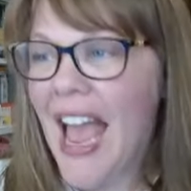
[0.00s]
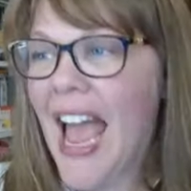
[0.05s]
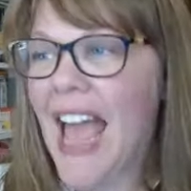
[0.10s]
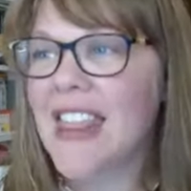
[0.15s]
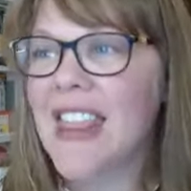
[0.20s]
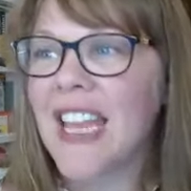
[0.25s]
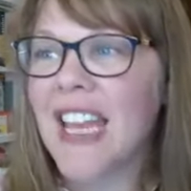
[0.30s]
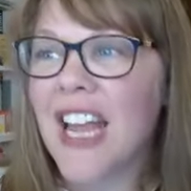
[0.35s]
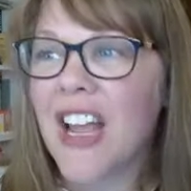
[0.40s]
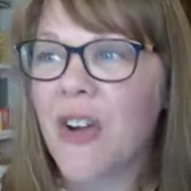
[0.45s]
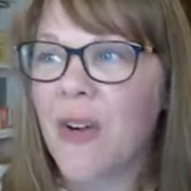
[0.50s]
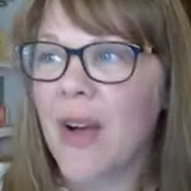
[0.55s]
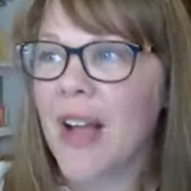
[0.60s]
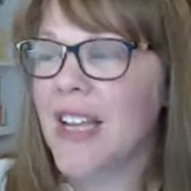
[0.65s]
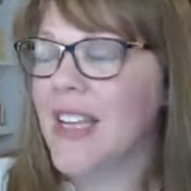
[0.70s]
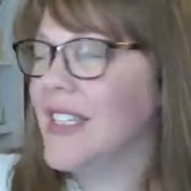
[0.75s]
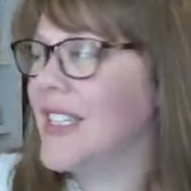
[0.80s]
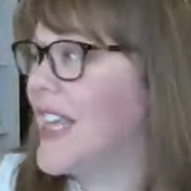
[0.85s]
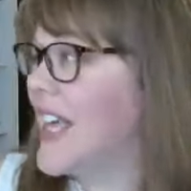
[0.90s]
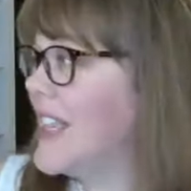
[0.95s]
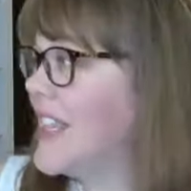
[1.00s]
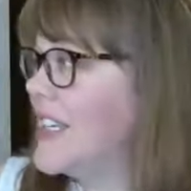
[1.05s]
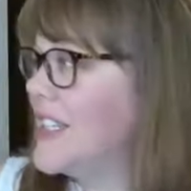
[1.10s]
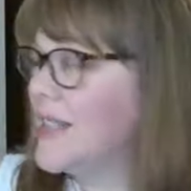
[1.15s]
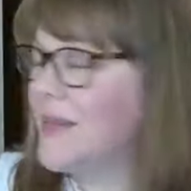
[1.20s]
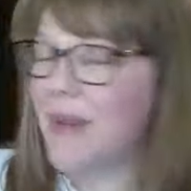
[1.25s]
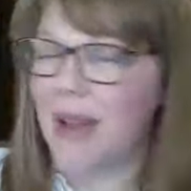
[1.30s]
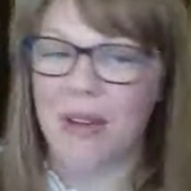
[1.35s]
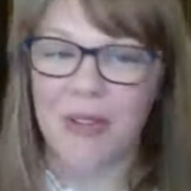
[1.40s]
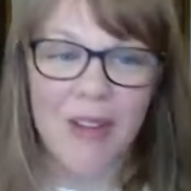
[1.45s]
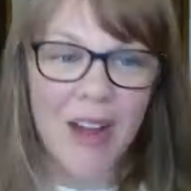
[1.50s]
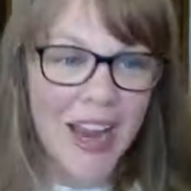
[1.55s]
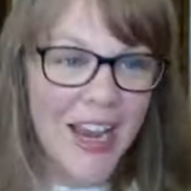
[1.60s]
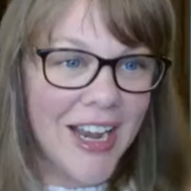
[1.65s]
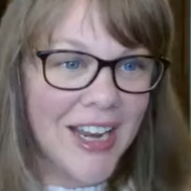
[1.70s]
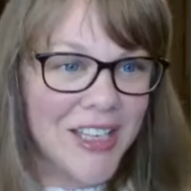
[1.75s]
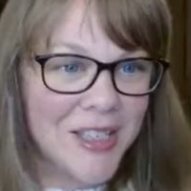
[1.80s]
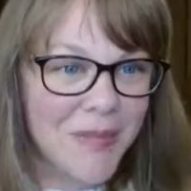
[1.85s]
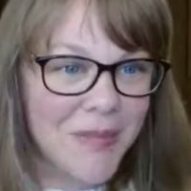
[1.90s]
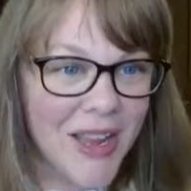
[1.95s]
And then I go on to say that to my
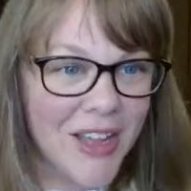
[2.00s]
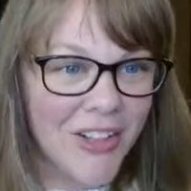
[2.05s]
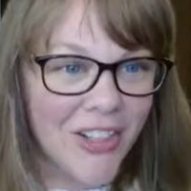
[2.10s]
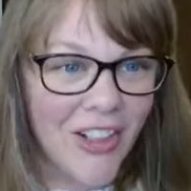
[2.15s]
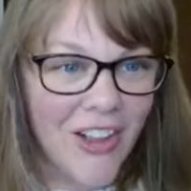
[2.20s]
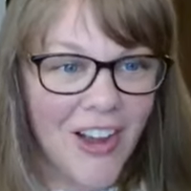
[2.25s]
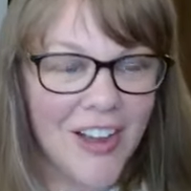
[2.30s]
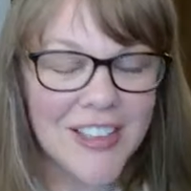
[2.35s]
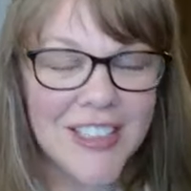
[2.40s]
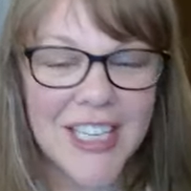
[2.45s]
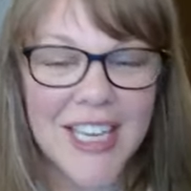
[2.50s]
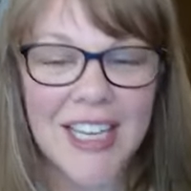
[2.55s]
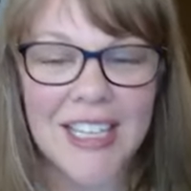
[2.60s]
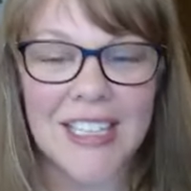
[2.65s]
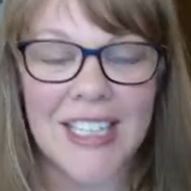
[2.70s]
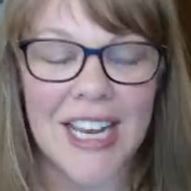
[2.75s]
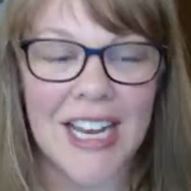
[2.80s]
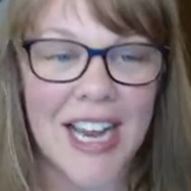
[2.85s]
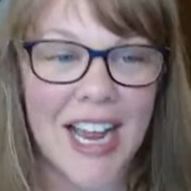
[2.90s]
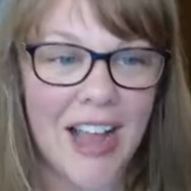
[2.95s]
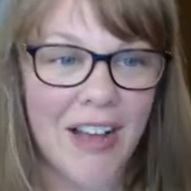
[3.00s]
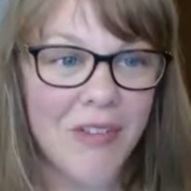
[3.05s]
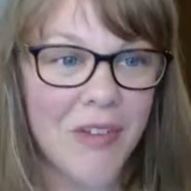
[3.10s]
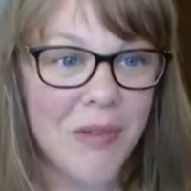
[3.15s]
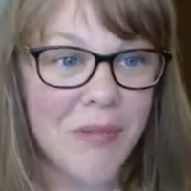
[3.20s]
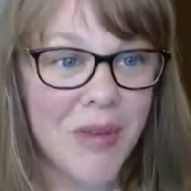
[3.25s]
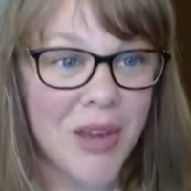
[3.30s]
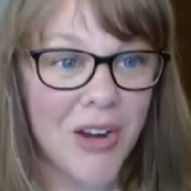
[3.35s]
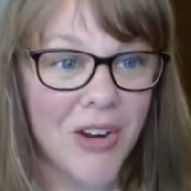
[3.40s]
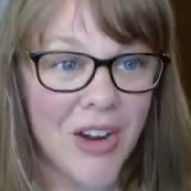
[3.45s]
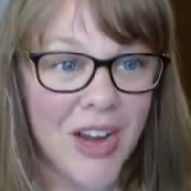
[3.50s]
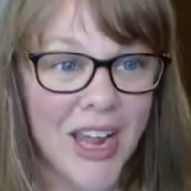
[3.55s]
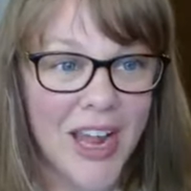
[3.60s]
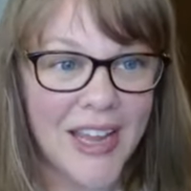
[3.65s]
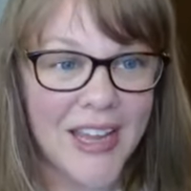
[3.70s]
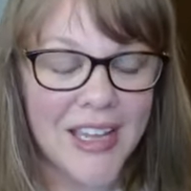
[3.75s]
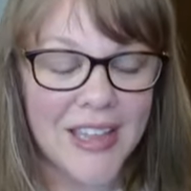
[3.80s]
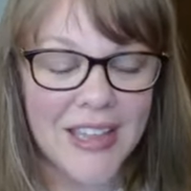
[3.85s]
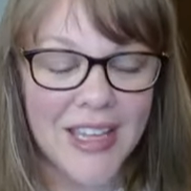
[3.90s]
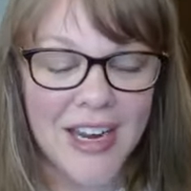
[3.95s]
right is my closet, and I have a mirror
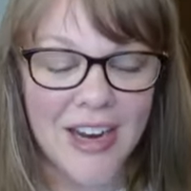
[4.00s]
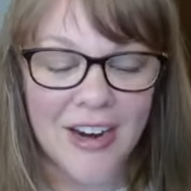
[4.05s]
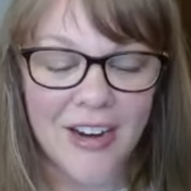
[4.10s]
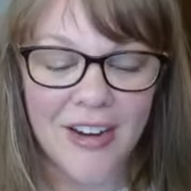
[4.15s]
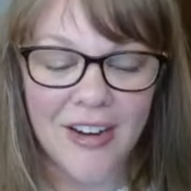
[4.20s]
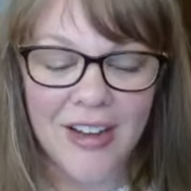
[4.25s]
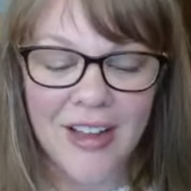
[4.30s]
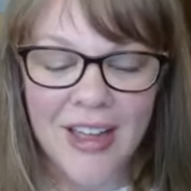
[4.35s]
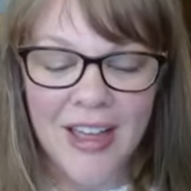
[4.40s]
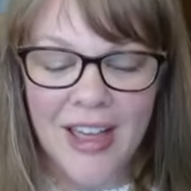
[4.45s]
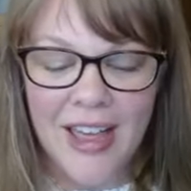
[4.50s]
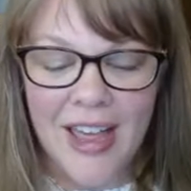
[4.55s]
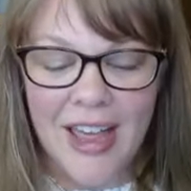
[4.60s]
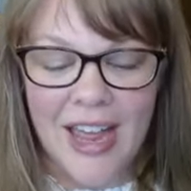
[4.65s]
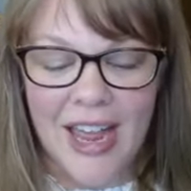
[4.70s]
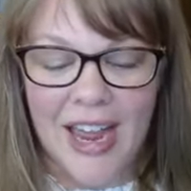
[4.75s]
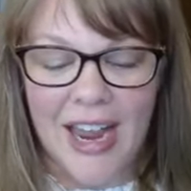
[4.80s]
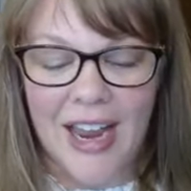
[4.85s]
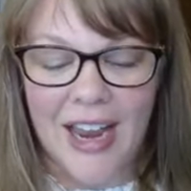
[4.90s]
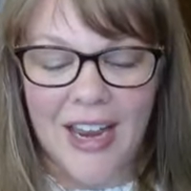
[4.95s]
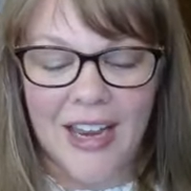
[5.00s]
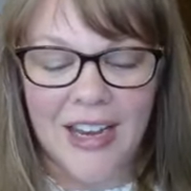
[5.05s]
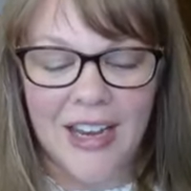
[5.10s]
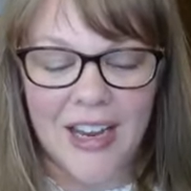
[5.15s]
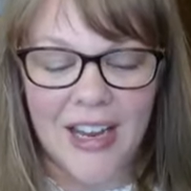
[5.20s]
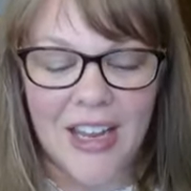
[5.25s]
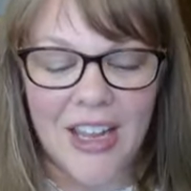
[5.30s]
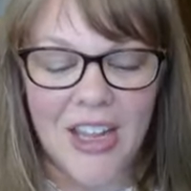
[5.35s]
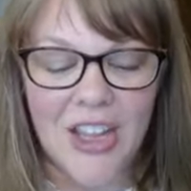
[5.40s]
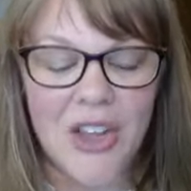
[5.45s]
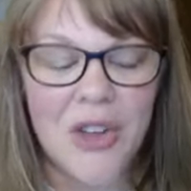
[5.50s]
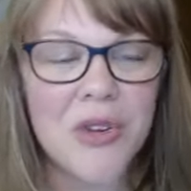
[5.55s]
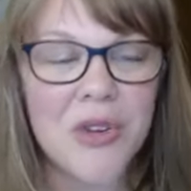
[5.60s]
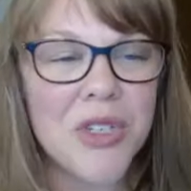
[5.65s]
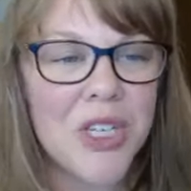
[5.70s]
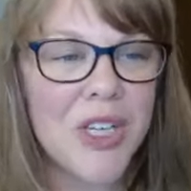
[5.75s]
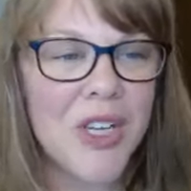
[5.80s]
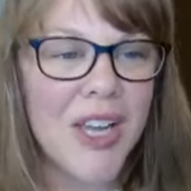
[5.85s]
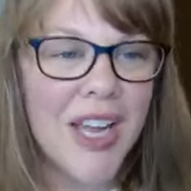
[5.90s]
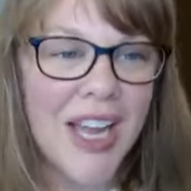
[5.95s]
hanging there, and
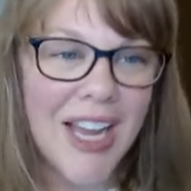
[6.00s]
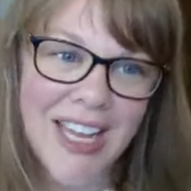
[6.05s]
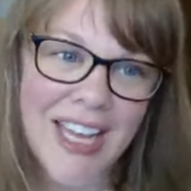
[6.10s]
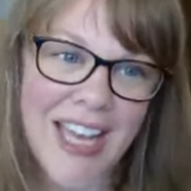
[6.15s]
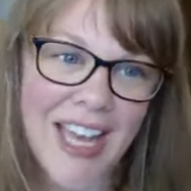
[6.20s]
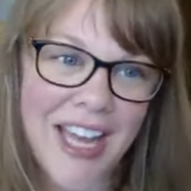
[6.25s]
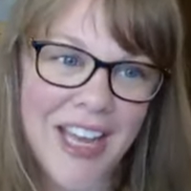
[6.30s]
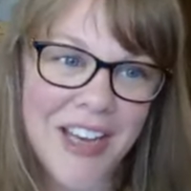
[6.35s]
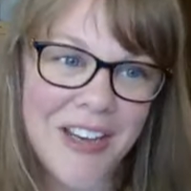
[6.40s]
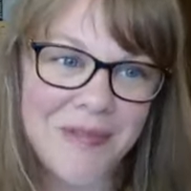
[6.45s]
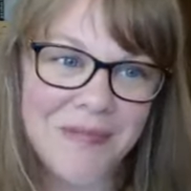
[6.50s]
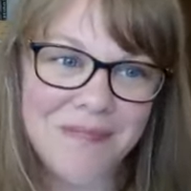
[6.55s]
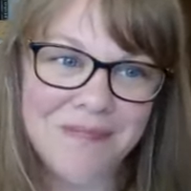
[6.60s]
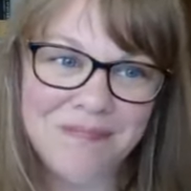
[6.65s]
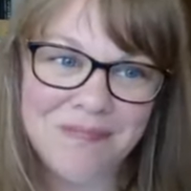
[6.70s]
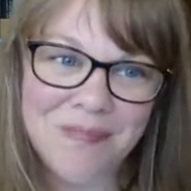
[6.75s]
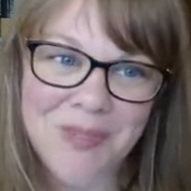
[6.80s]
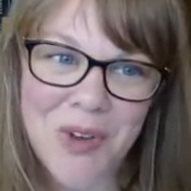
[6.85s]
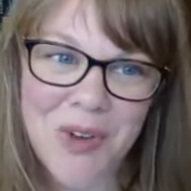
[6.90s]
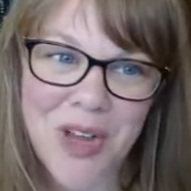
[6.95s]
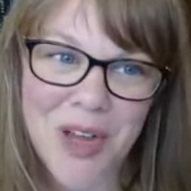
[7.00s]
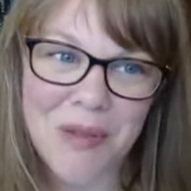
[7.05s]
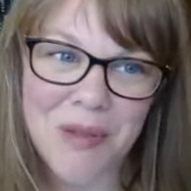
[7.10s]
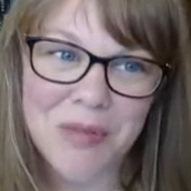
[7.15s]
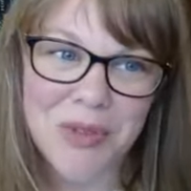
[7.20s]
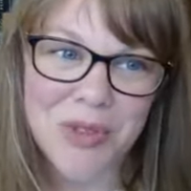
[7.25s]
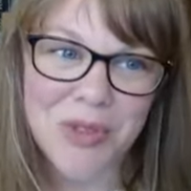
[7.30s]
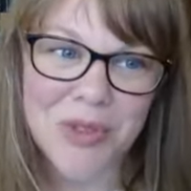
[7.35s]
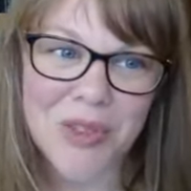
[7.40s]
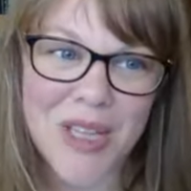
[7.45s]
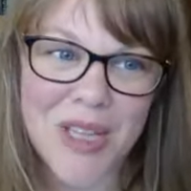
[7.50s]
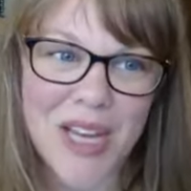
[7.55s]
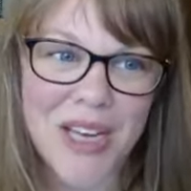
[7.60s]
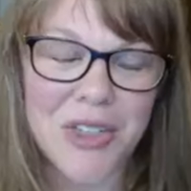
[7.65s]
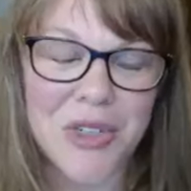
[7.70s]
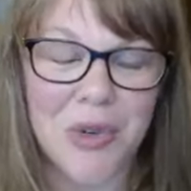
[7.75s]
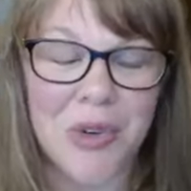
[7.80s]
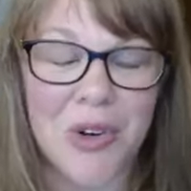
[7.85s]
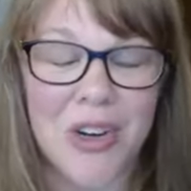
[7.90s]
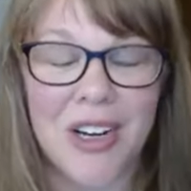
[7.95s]
usually a kid who comes through
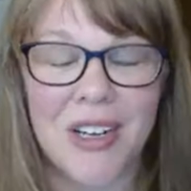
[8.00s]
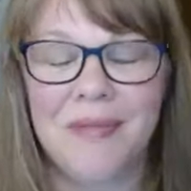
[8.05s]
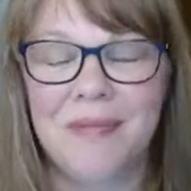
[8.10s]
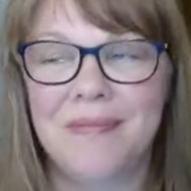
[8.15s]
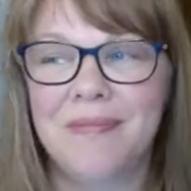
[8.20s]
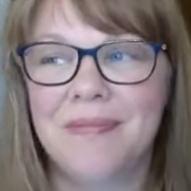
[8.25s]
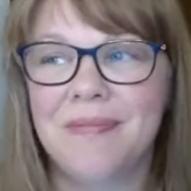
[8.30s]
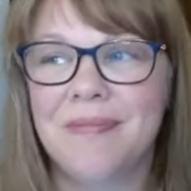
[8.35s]
that door.